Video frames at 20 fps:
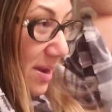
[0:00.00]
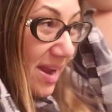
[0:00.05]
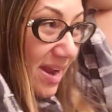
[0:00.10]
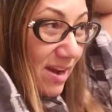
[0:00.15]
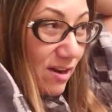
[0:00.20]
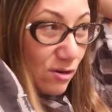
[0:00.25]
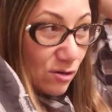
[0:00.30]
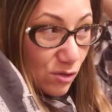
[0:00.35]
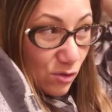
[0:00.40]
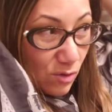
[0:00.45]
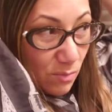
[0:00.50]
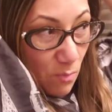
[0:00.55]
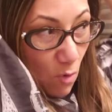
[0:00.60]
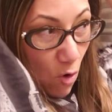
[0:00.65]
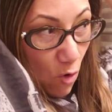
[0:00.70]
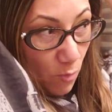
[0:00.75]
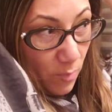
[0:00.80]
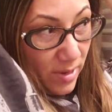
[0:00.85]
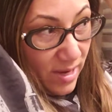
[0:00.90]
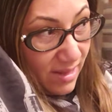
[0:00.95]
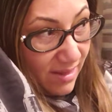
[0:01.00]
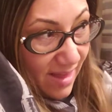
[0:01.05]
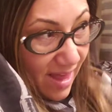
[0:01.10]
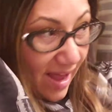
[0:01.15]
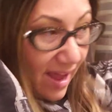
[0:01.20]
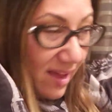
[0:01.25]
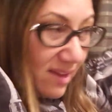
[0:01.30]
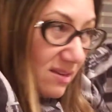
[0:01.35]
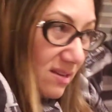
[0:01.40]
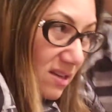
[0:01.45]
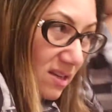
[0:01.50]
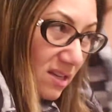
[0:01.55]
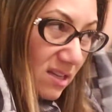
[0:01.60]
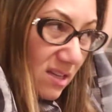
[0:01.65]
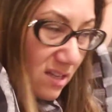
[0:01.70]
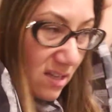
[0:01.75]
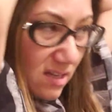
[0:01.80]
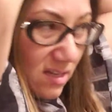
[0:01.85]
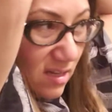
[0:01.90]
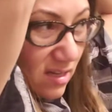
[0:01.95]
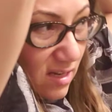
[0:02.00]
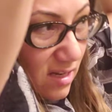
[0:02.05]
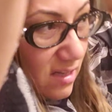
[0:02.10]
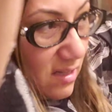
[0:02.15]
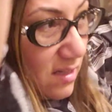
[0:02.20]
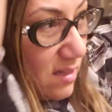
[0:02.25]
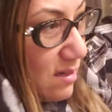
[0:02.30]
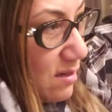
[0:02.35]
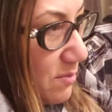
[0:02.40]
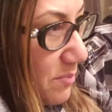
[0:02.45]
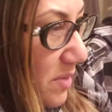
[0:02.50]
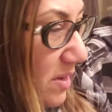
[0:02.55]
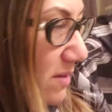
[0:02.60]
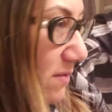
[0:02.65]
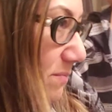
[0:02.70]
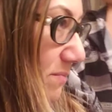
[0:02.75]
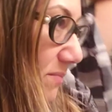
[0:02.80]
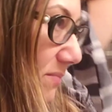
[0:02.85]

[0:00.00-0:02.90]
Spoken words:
hair, so I'm hoping that it's gonna be